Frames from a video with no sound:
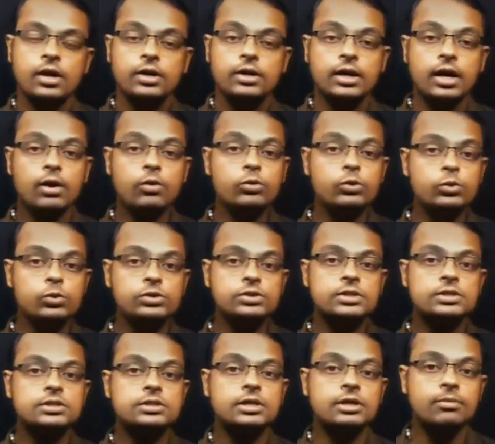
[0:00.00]
Now you
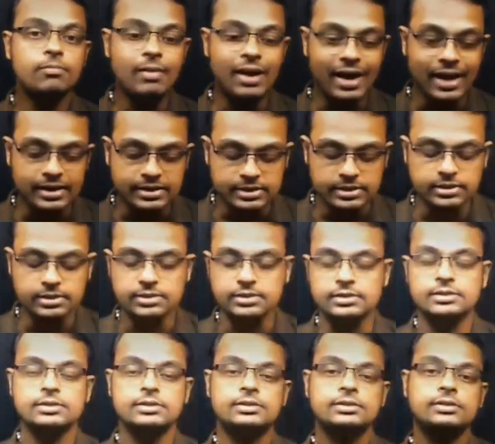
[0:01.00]
just
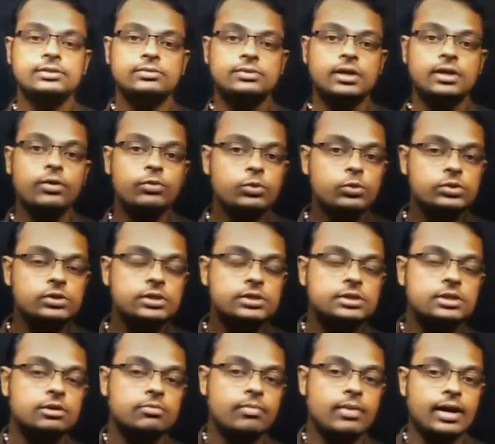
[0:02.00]
imagine
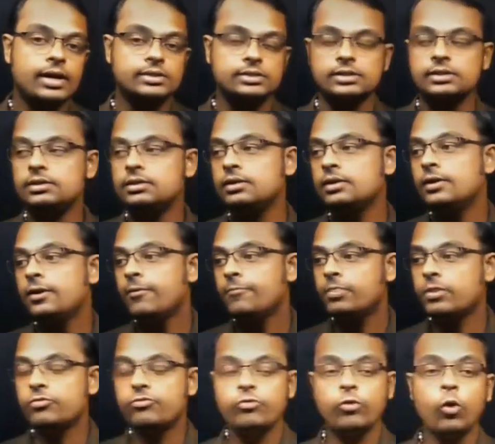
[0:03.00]

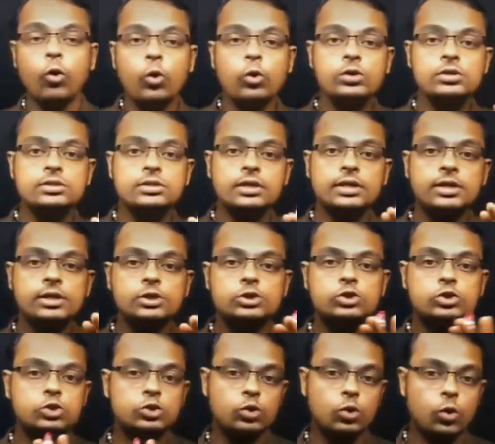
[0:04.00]
the force
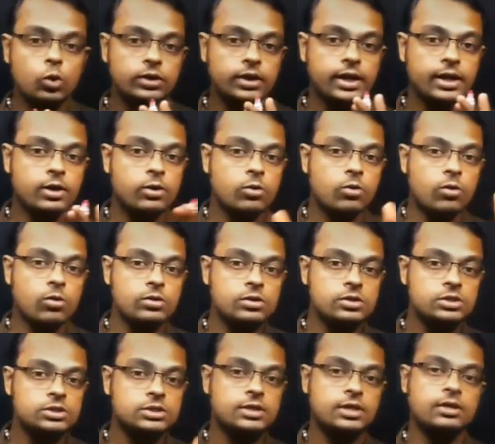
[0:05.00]
is not a
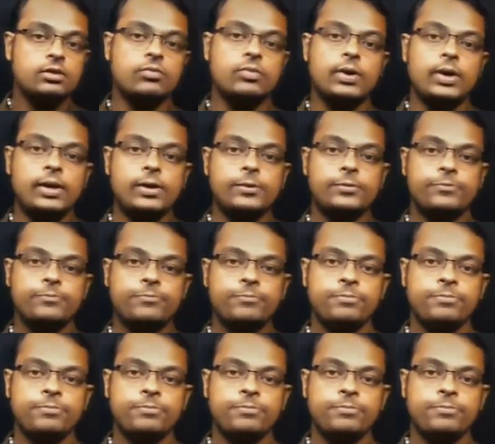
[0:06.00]
constant value.